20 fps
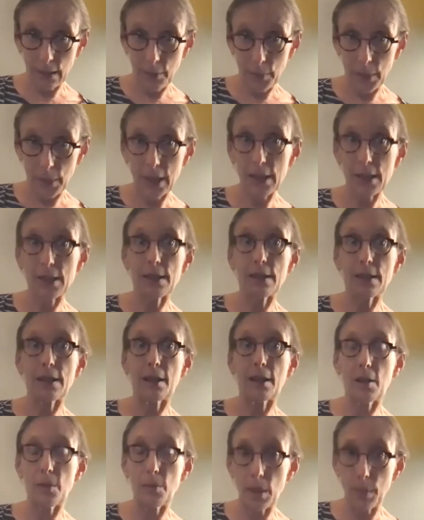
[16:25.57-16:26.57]
because the
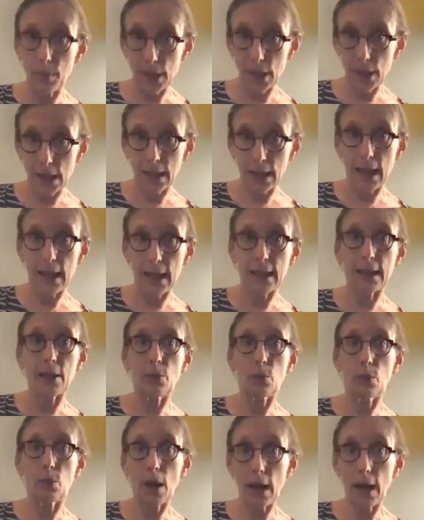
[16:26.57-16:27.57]
commitment to getting it
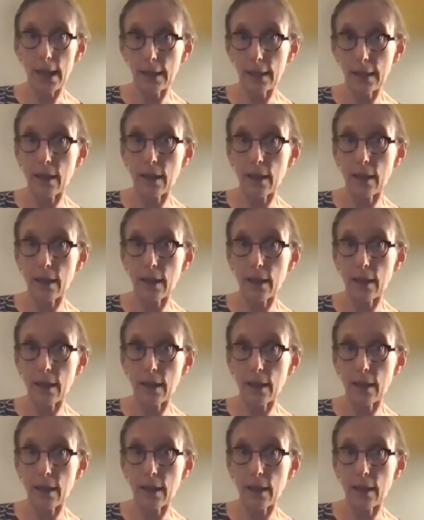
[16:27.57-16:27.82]
right